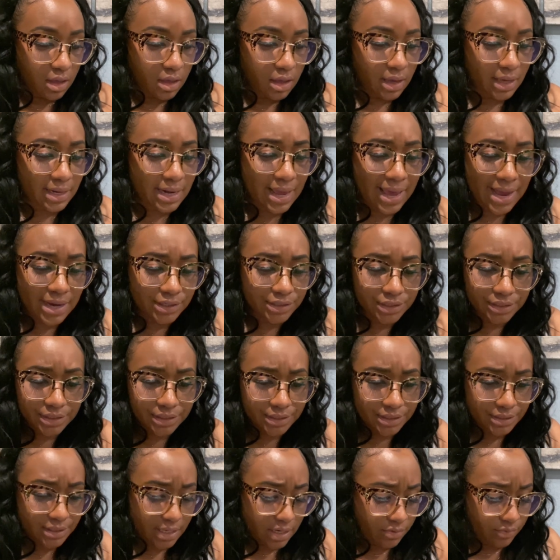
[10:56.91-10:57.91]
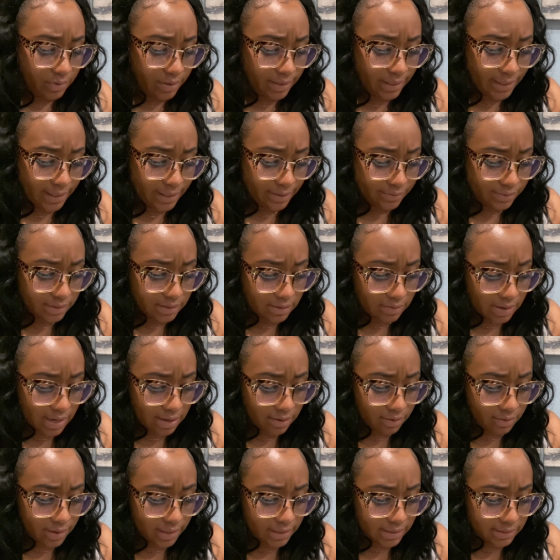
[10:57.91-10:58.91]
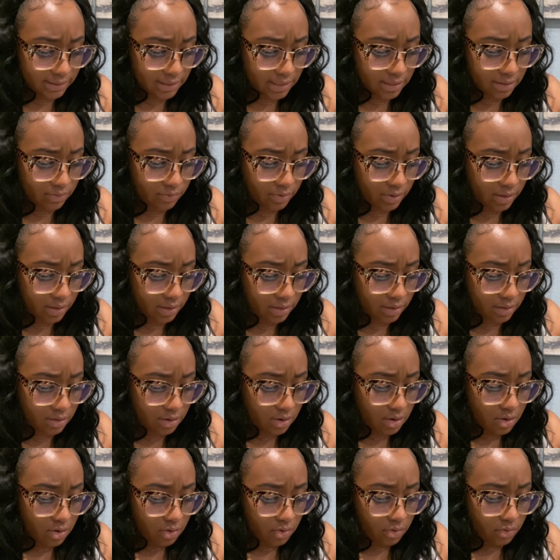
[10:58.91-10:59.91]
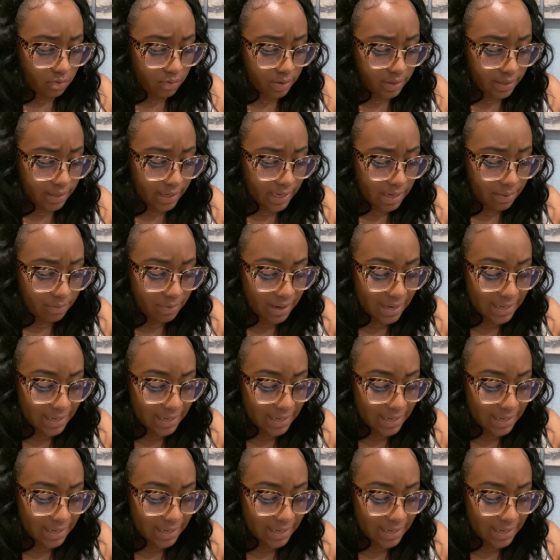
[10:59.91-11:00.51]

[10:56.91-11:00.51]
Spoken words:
And I actually need to take one now, so I'll go ahead and take one on camera.